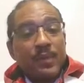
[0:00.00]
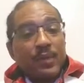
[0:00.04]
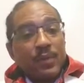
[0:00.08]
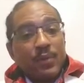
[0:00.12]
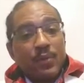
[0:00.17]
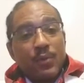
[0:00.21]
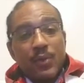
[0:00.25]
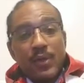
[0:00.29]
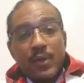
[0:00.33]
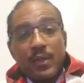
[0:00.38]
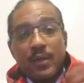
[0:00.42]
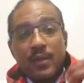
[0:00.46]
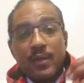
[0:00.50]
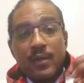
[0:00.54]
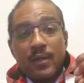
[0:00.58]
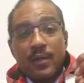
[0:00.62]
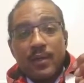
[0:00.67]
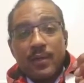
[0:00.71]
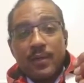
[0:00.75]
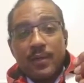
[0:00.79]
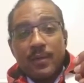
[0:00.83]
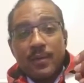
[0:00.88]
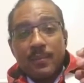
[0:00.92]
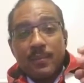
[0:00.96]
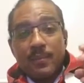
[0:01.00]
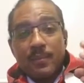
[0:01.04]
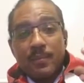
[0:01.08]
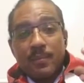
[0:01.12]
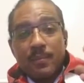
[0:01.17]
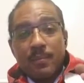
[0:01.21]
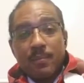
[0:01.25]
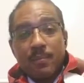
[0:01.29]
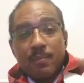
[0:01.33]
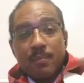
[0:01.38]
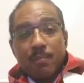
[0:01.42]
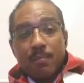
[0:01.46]
you can
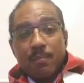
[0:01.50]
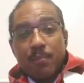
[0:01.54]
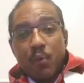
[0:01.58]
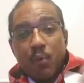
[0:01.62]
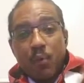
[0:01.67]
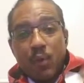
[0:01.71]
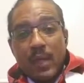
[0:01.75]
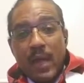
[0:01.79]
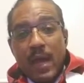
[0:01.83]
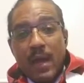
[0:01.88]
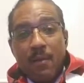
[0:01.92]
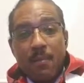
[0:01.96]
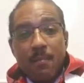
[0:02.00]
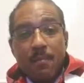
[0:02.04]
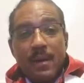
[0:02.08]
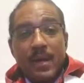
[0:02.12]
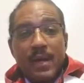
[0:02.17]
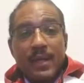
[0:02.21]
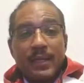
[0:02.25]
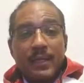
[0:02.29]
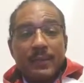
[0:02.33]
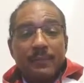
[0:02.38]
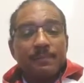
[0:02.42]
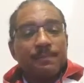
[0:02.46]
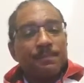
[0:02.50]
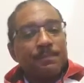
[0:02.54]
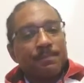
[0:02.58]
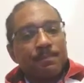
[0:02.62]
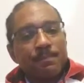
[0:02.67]
pull out money.